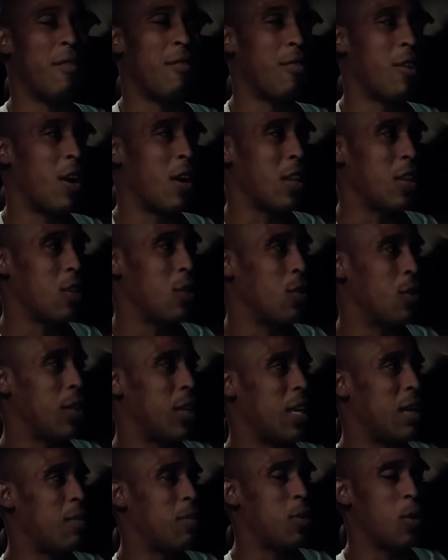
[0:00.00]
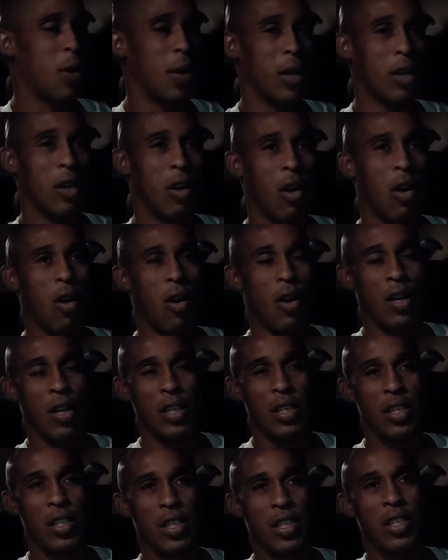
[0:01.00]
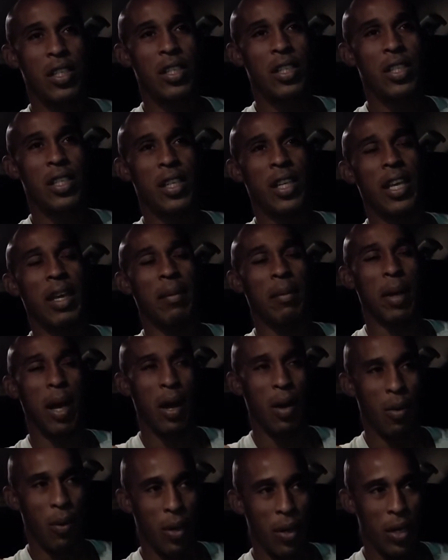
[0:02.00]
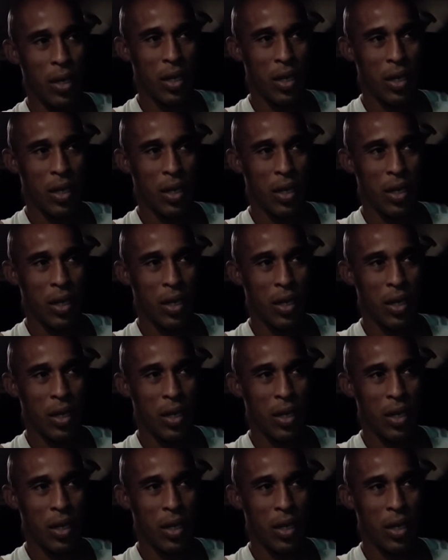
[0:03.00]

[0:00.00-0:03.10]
front of you to keep you encouraged to keep going.